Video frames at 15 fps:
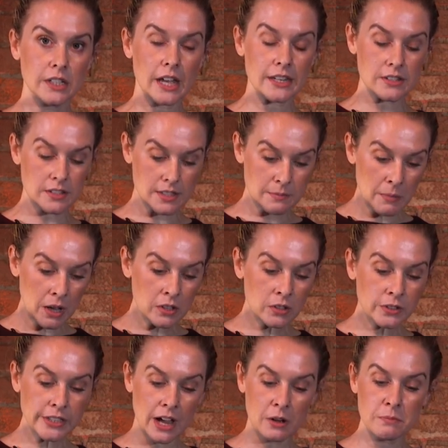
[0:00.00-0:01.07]
and
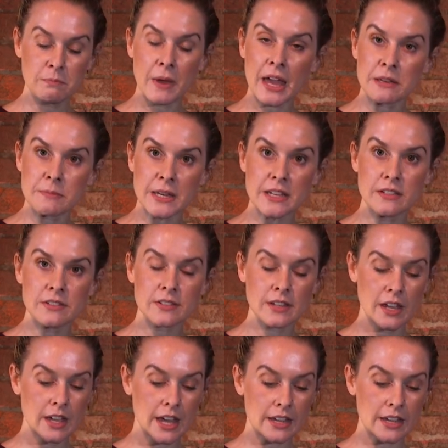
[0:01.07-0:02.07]
smuggled out babies